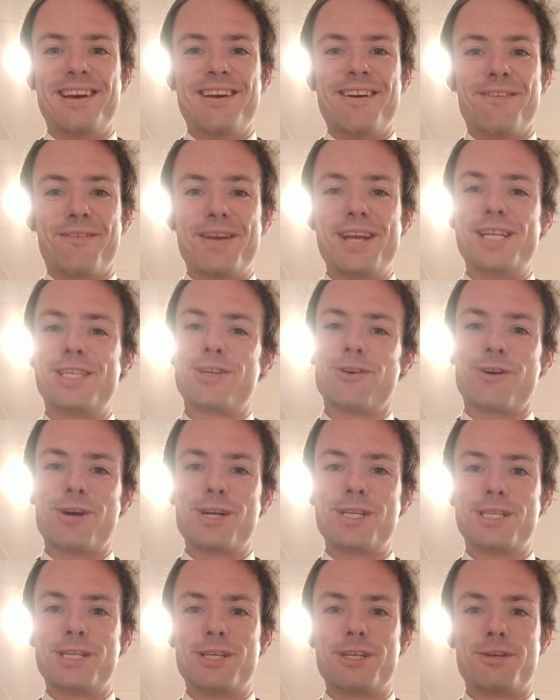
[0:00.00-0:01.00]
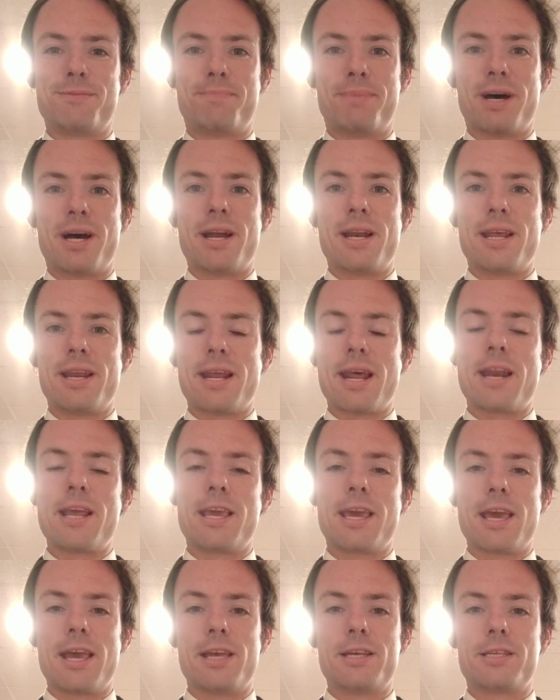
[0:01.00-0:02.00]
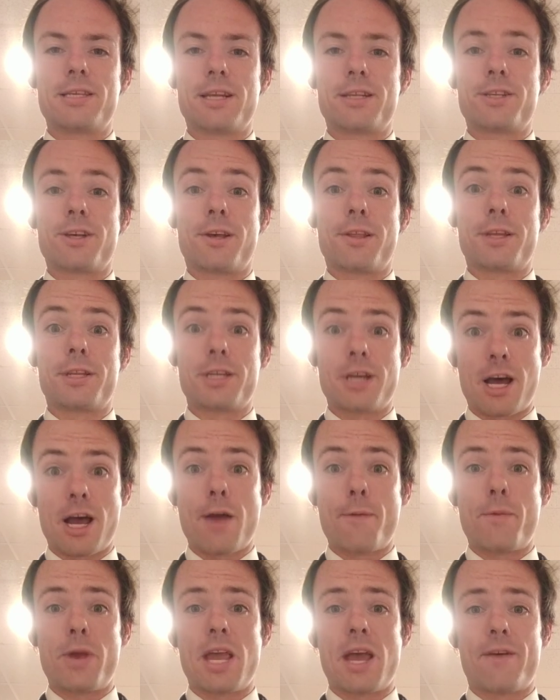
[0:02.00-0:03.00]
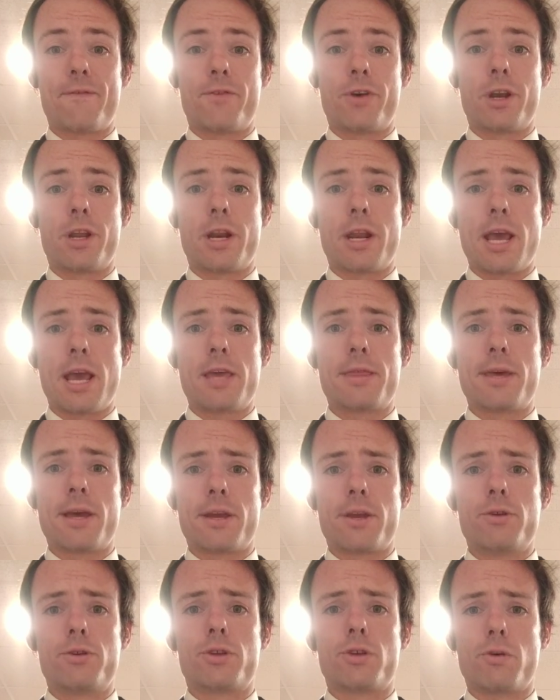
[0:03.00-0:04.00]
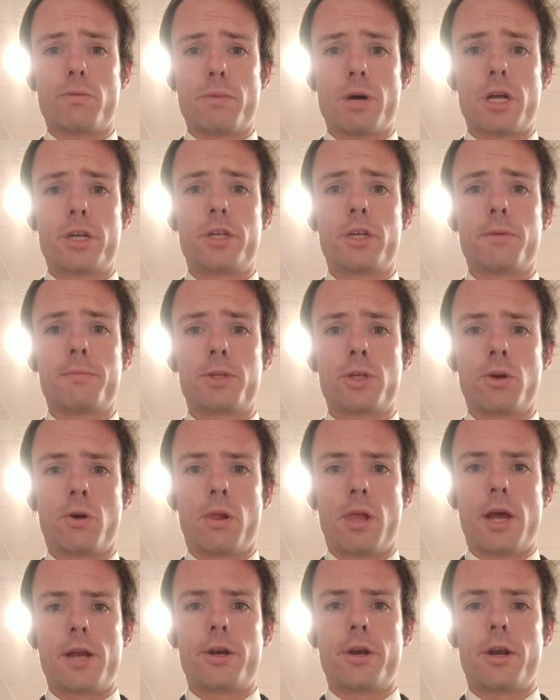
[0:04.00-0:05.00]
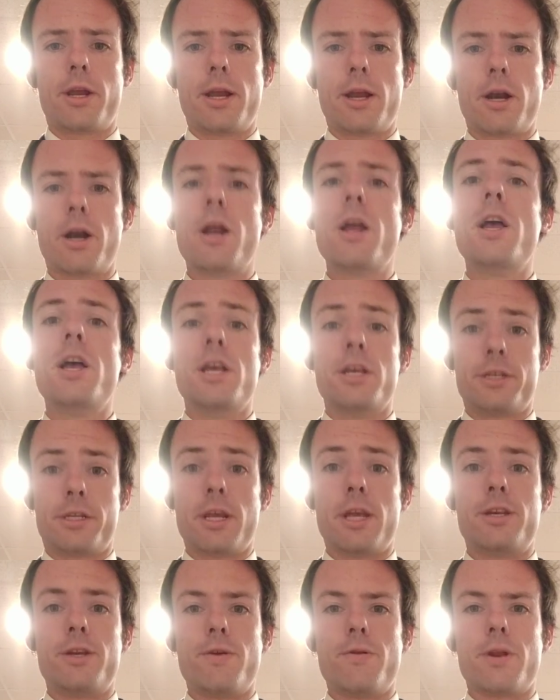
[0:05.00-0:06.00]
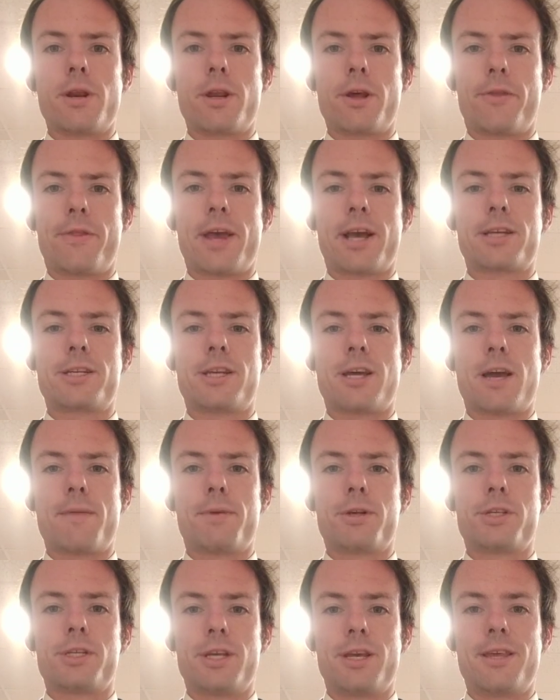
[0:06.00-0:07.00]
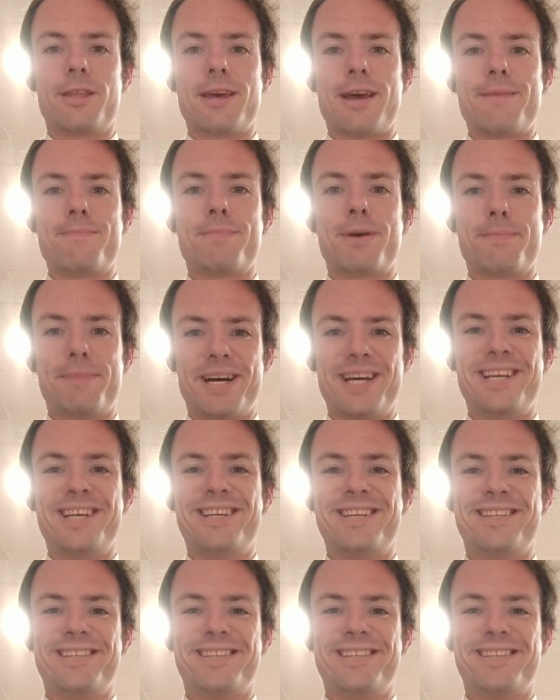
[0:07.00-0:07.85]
resources. But in any case, that's all the time we have for today. Thank you so much. I'm so glad you're here. Stay tuned until next time. I'll see you then. Bye-bye.